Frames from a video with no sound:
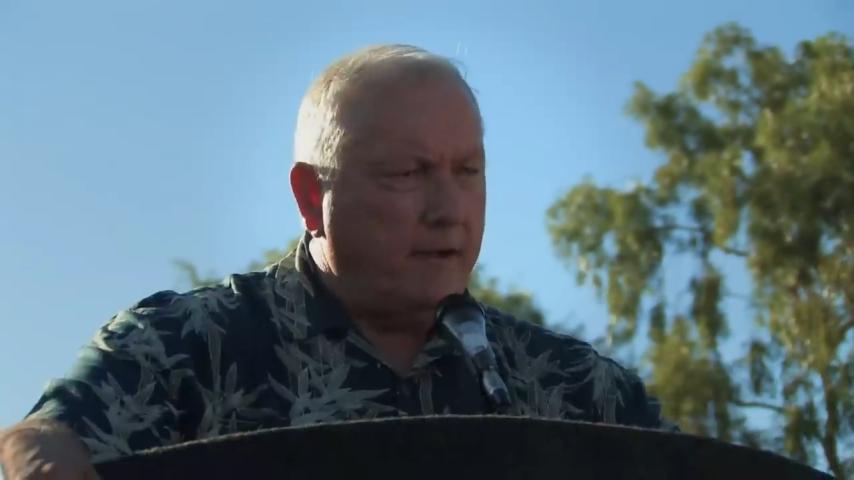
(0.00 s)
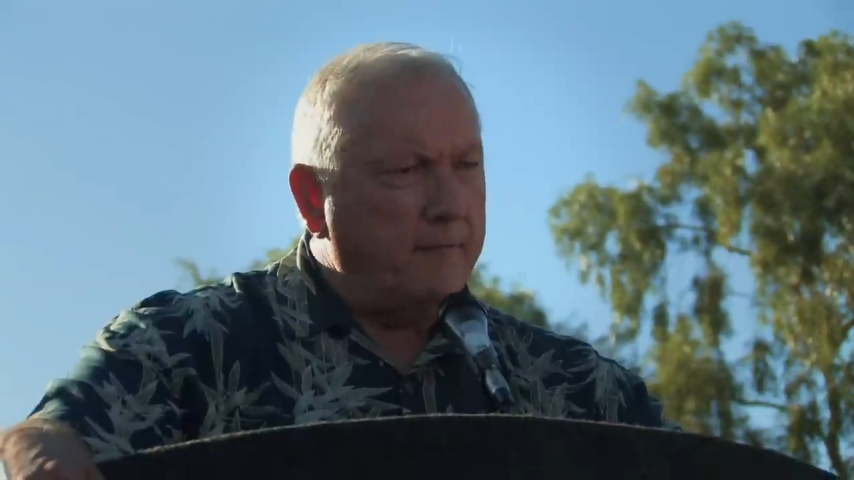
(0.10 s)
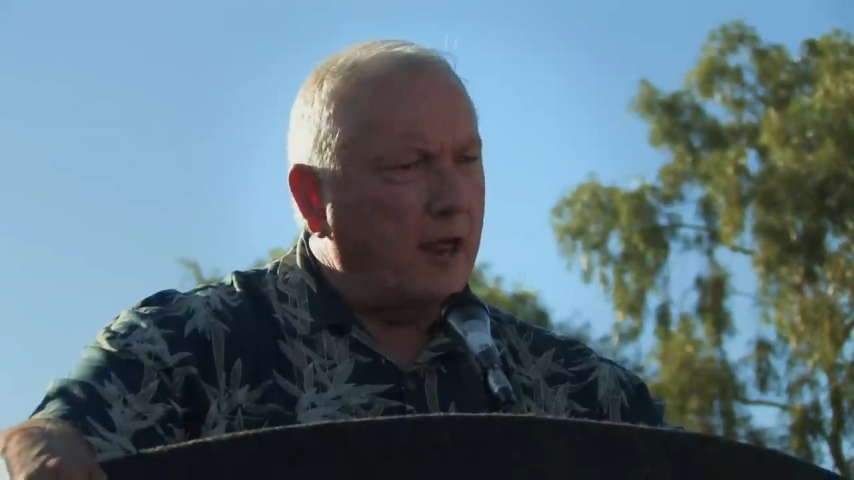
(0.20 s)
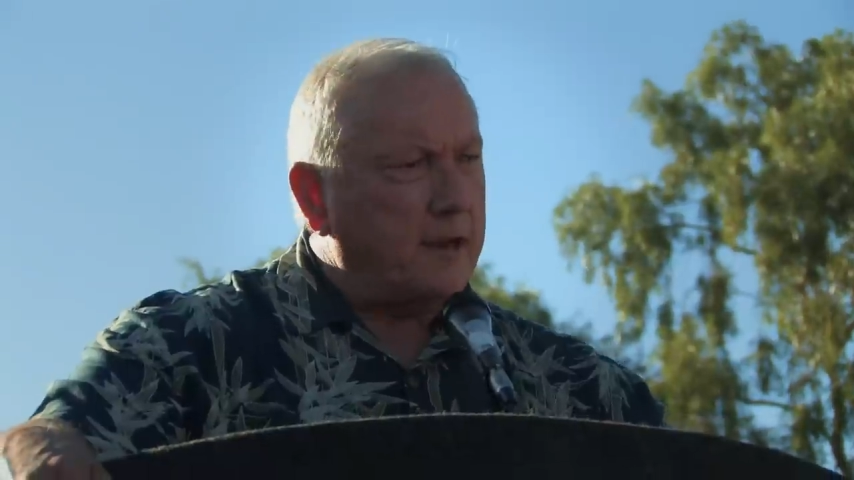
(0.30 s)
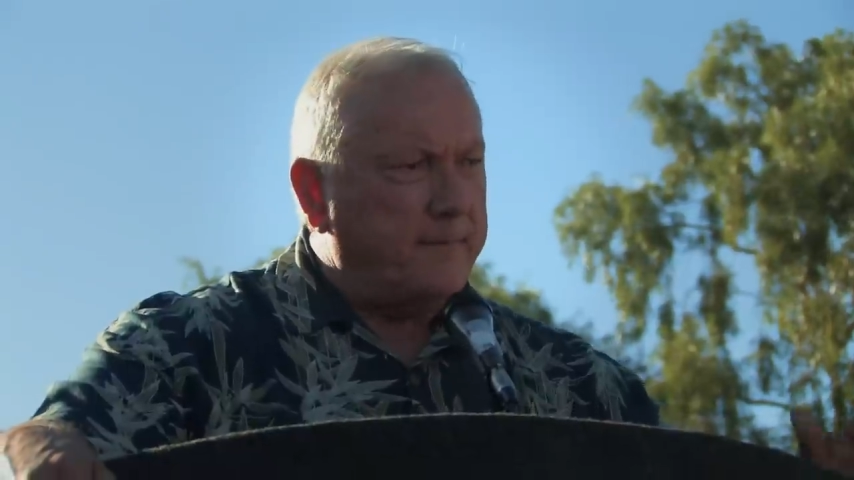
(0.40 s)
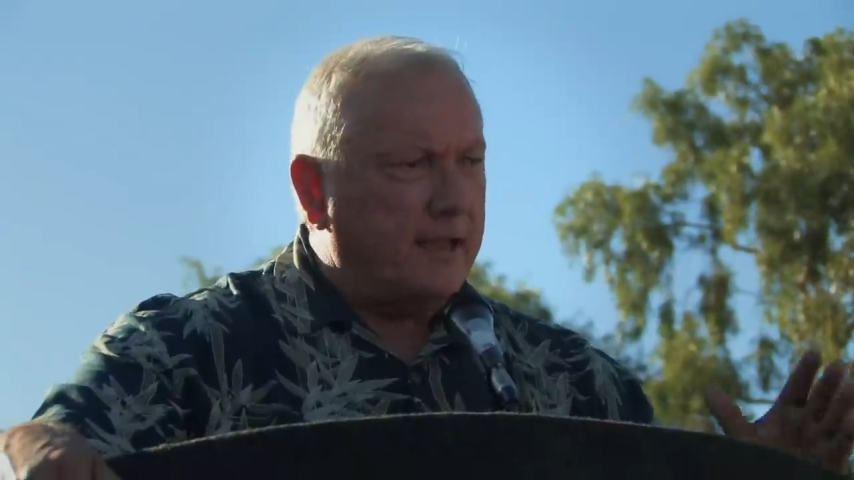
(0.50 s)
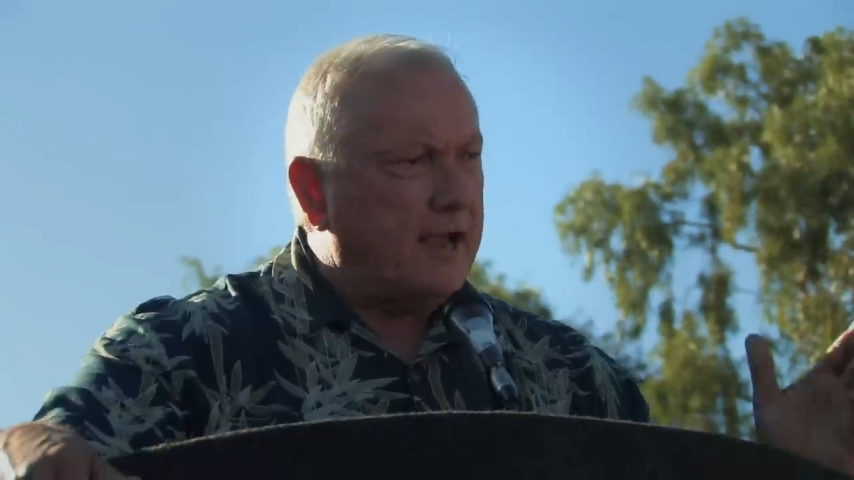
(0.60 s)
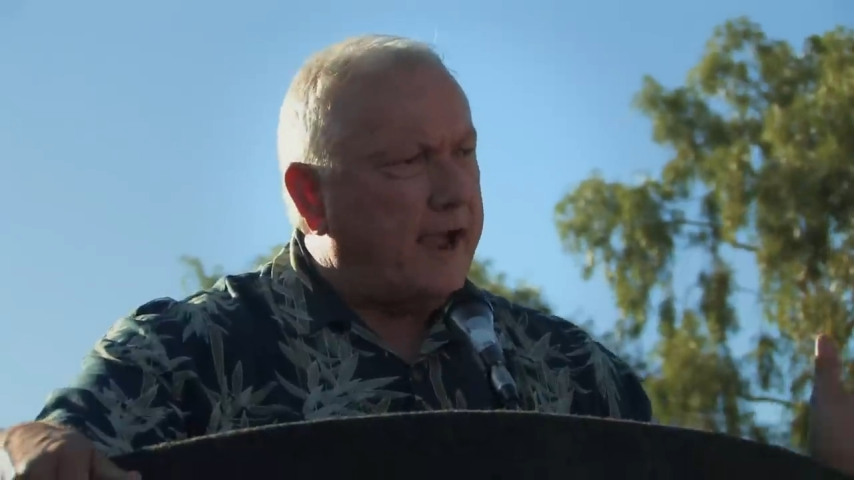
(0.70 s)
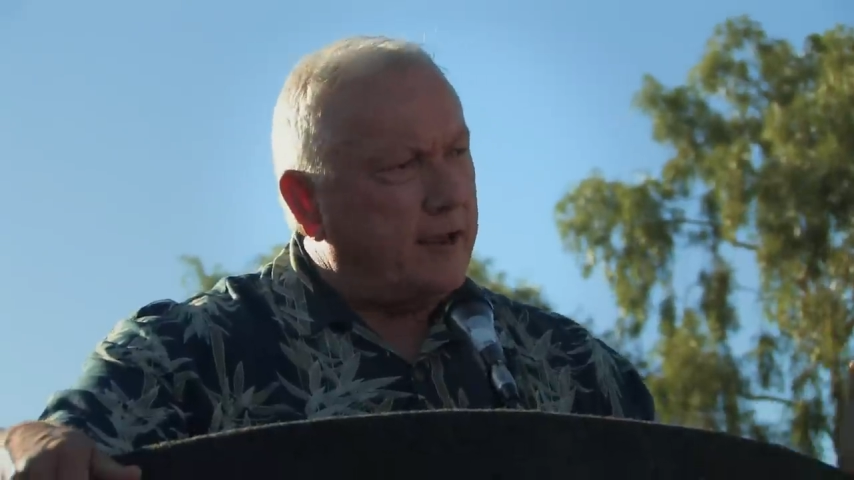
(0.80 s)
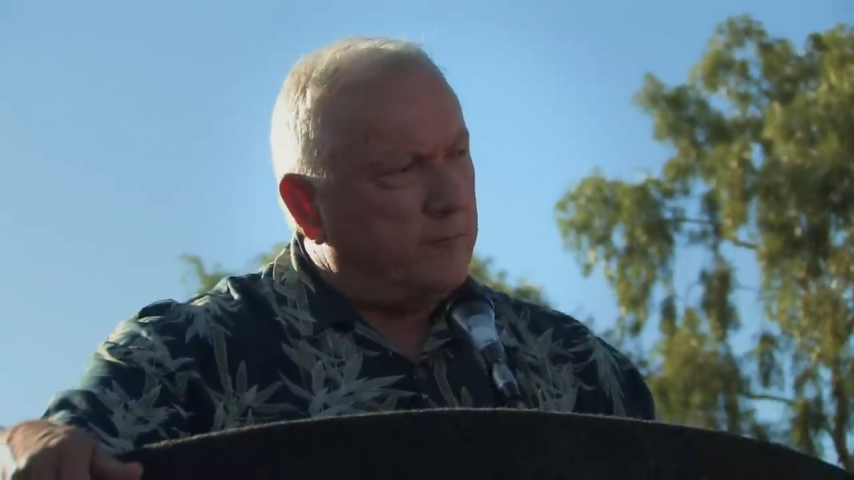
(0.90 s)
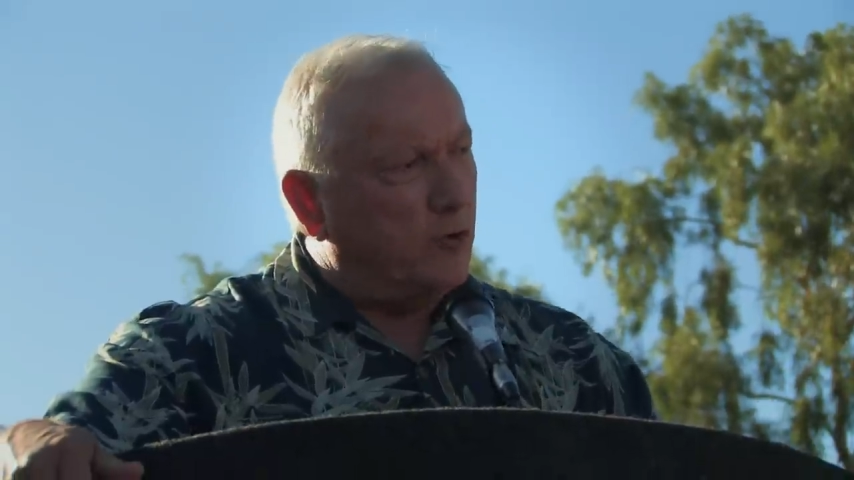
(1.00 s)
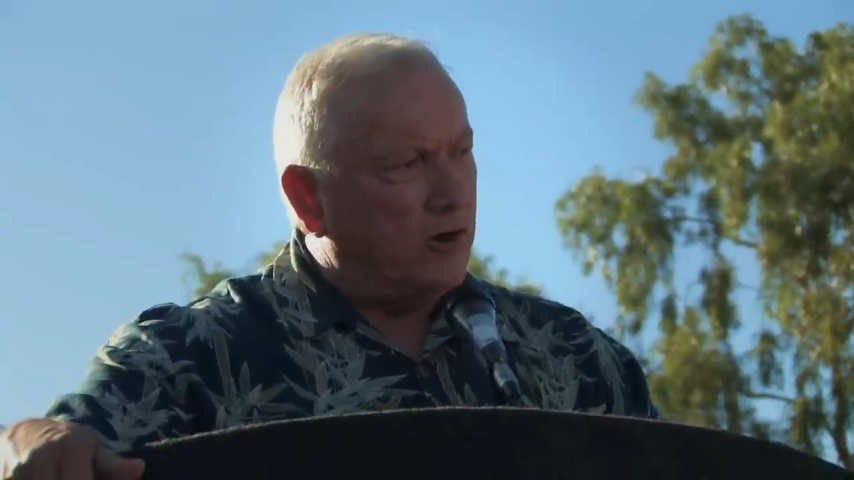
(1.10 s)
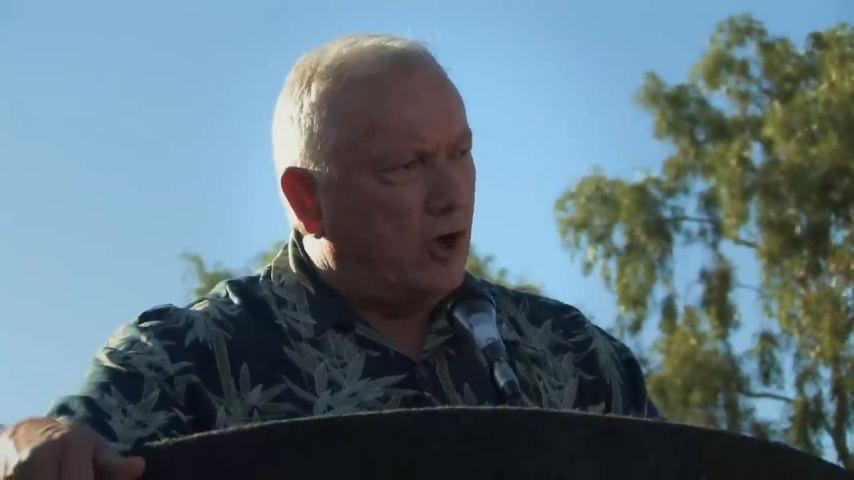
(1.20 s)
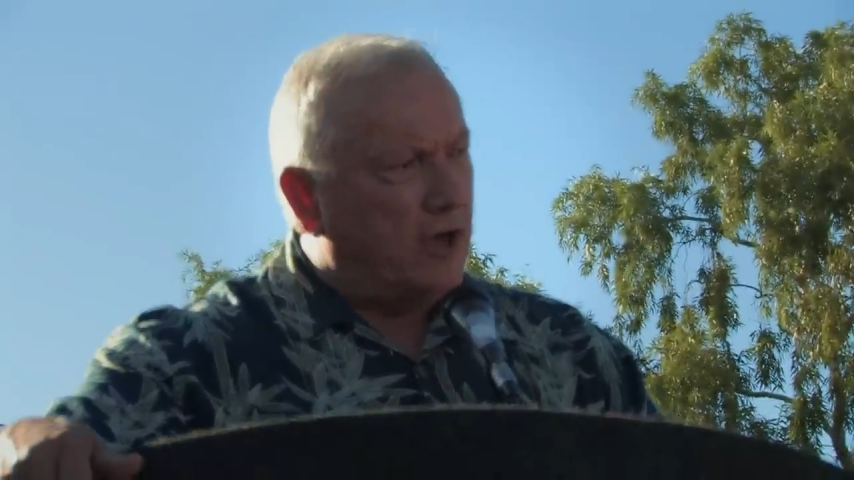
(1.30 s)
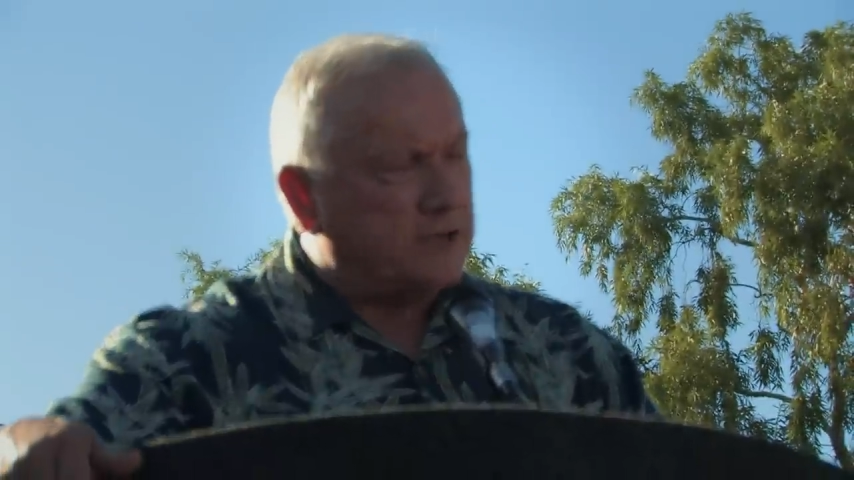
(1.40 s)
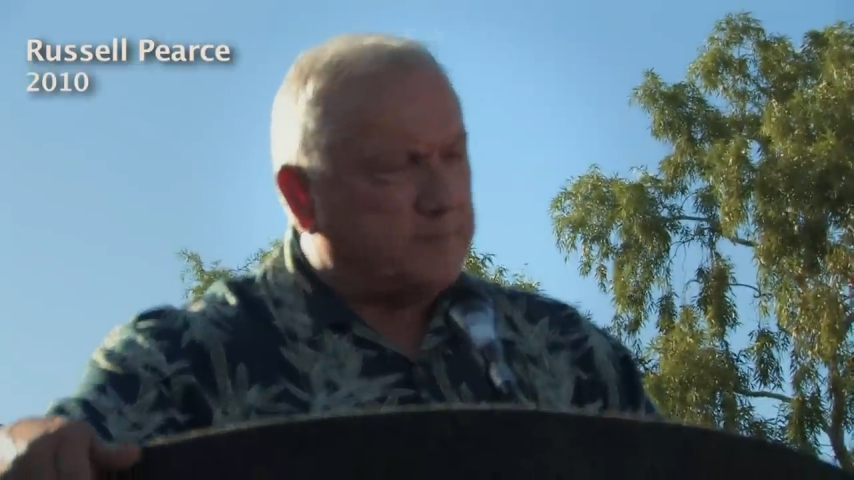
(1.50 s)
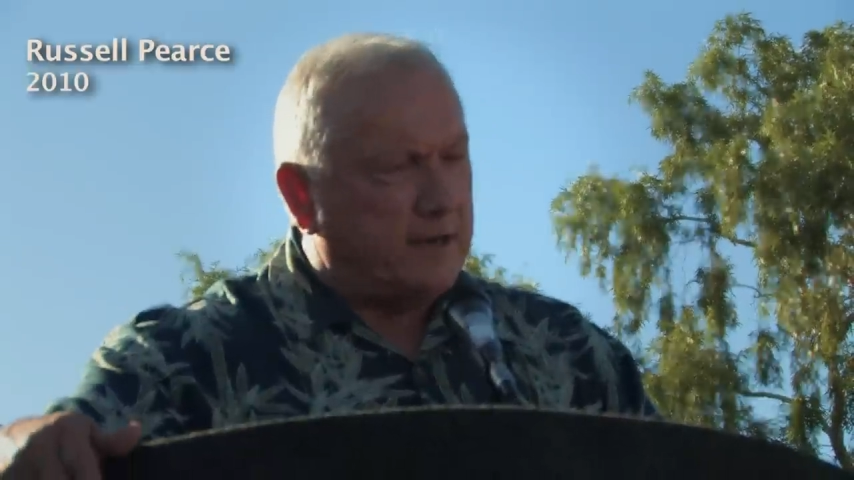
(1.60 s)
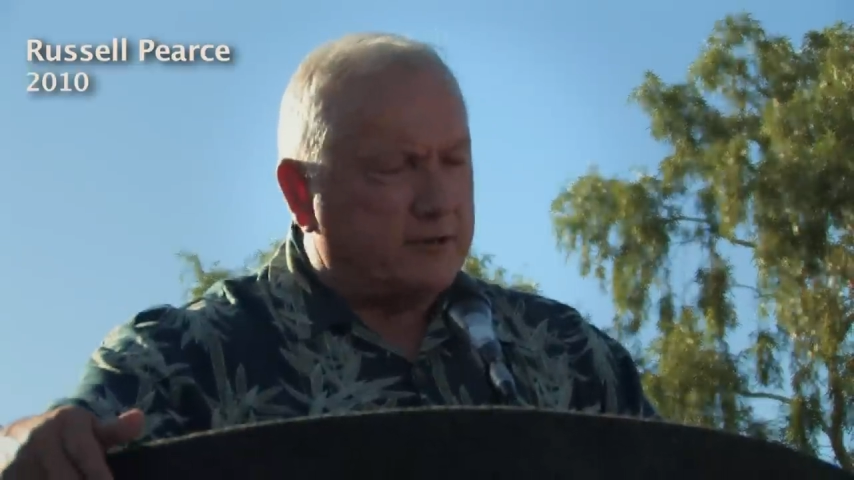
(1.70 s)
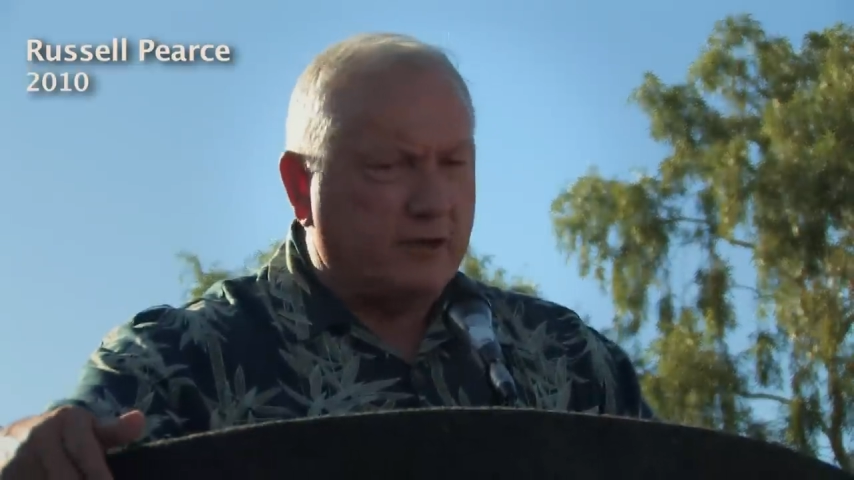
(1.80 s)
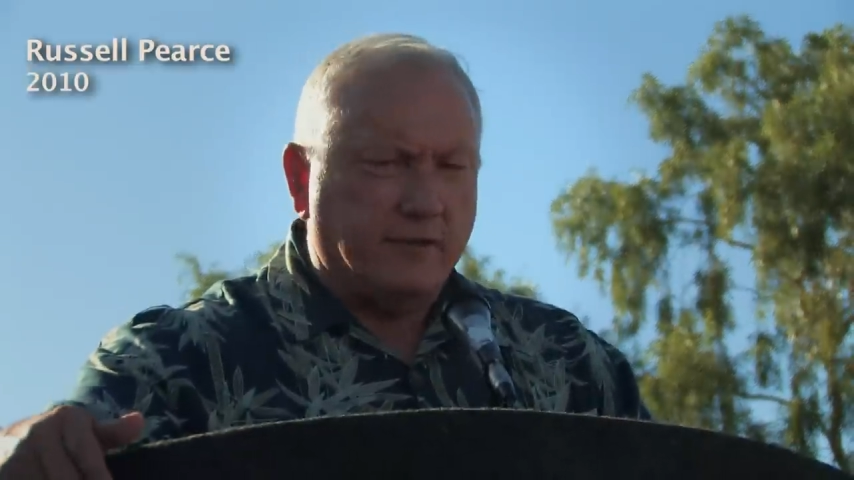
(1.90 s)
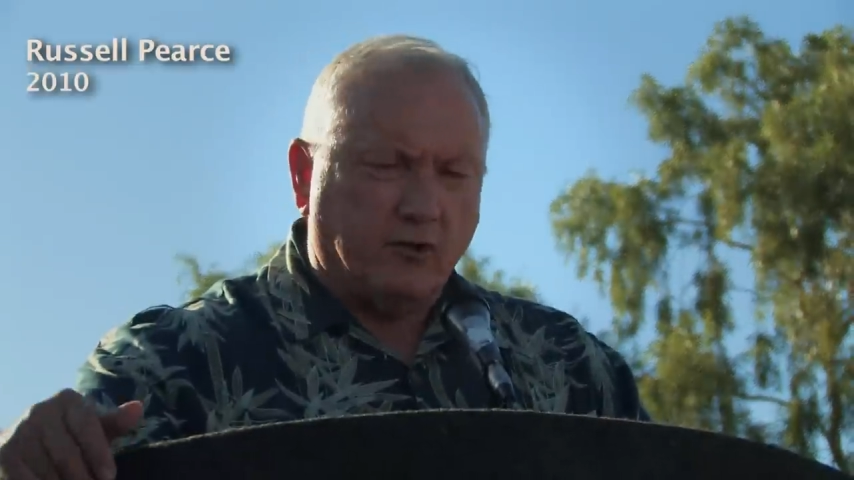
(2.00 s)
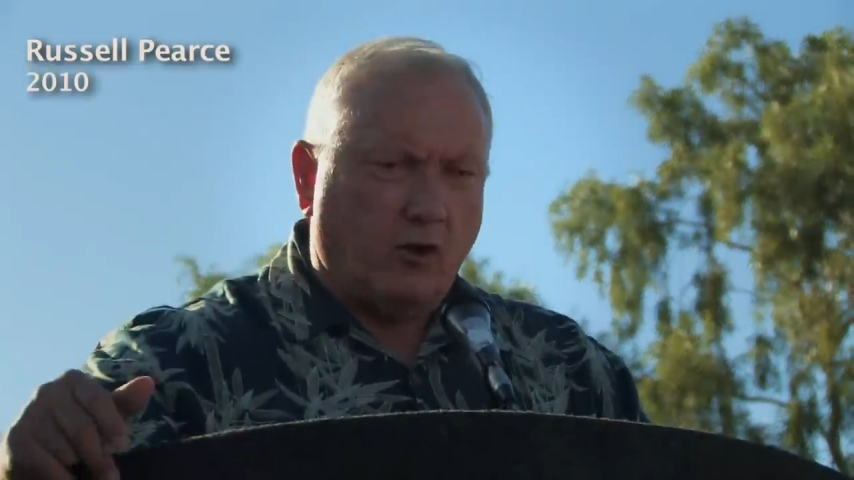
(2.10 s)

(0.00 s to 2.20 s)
I'm not a big guy on more laws, but I tell you,